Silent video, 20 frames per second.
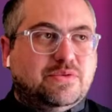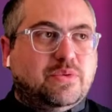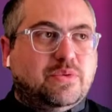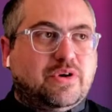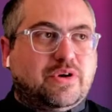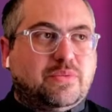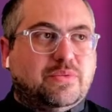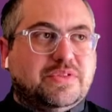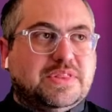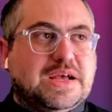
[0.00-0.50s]
work
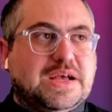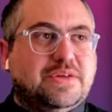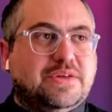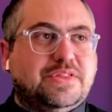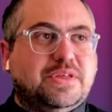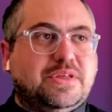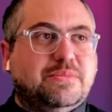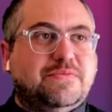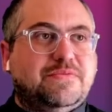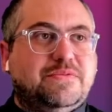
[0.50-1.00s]
without them
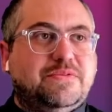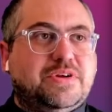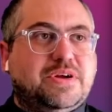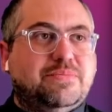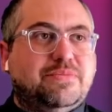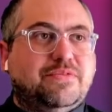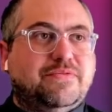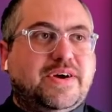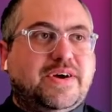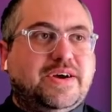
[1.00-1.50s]
if they're not
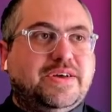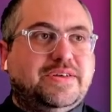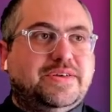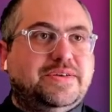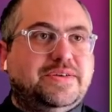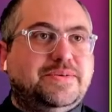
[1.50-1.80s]
provided,